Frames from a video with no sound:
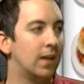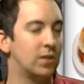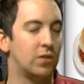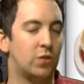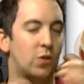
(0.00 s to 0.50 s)

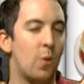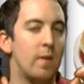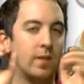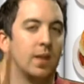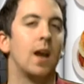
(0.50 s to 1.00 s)
Just throw
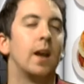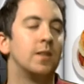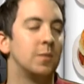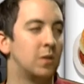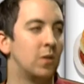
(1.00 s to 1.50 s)
everything at
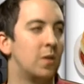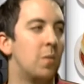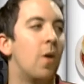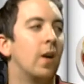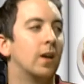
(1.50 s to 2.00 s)
it some Sunday
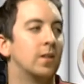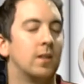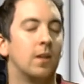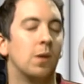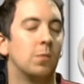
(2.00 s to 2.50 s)
morning. It's
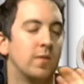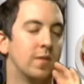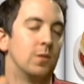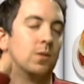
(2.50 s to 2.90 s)
just make me food.